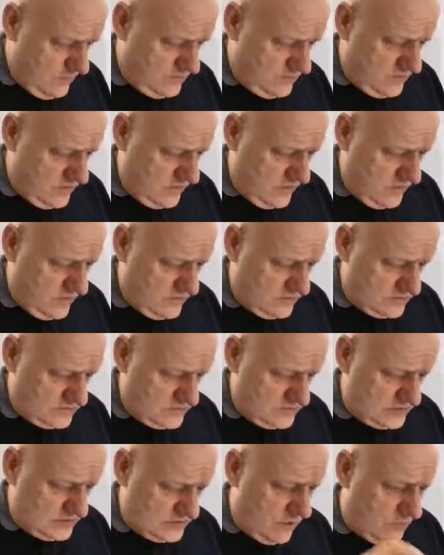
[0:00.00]
clock
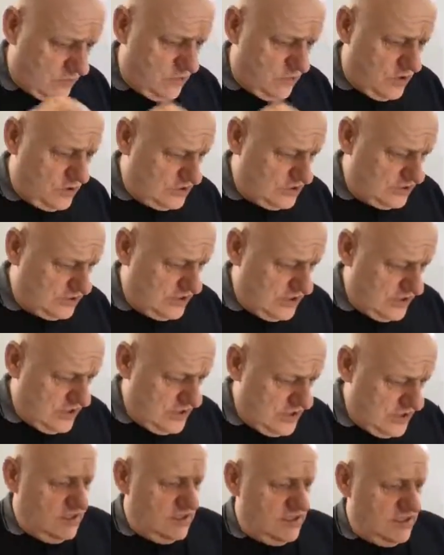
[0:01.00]
stopwatch.
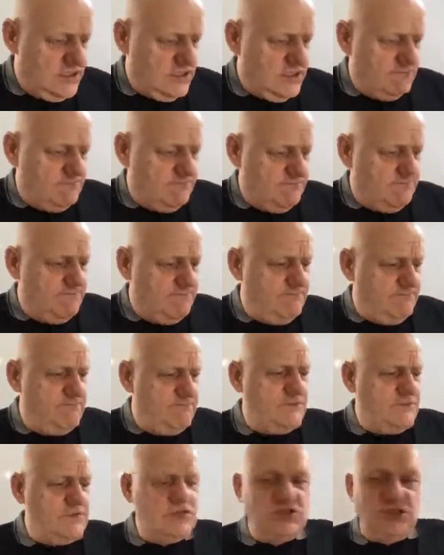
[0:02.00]

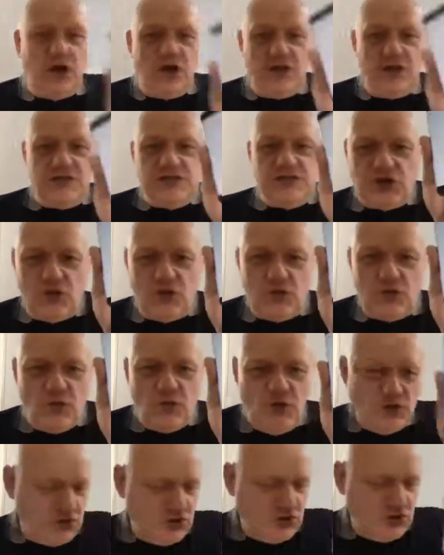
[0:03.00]
Started the stopwatch.
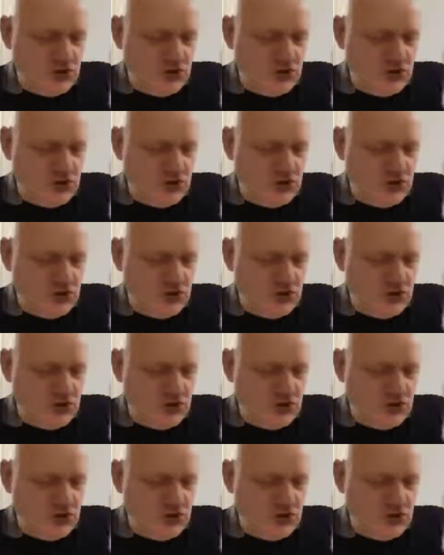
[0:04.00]
Is